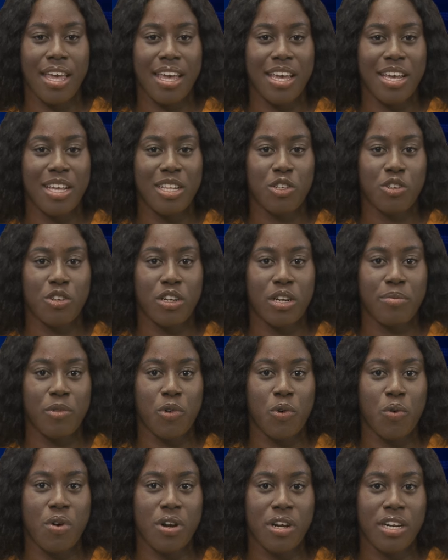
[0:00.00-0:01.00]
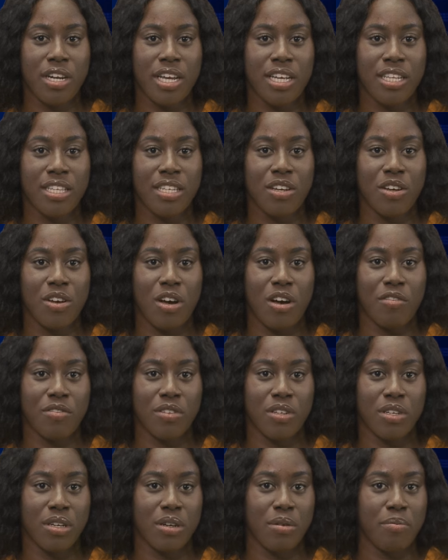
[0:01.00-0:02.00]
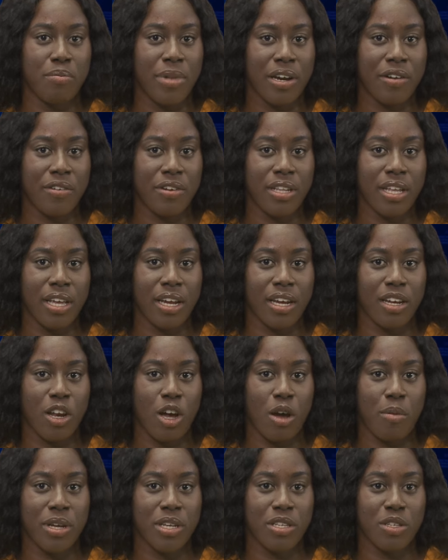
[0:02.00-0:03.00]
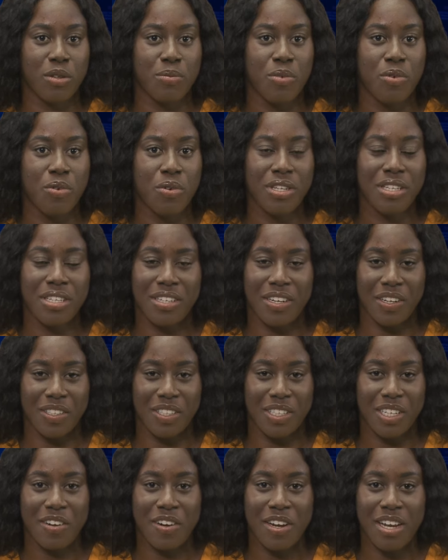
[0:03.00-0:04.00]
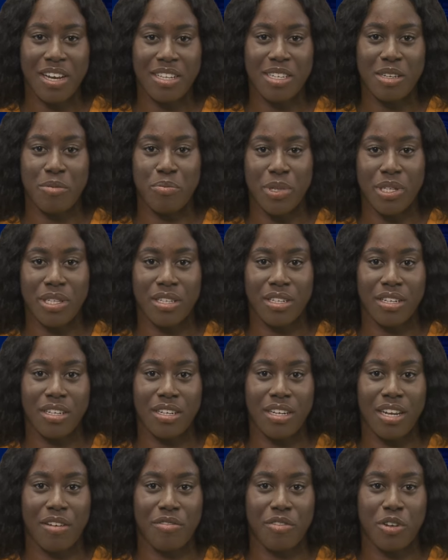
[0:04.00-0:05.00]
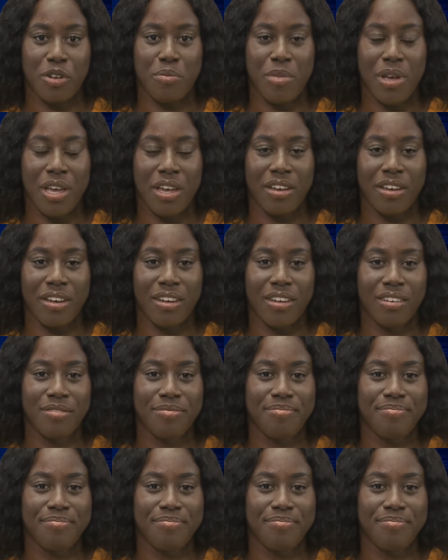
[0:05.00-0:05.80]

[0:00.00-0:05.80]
Interim Coordinator of the Burial Economic Support Secretariat, Mr. Davon Baker.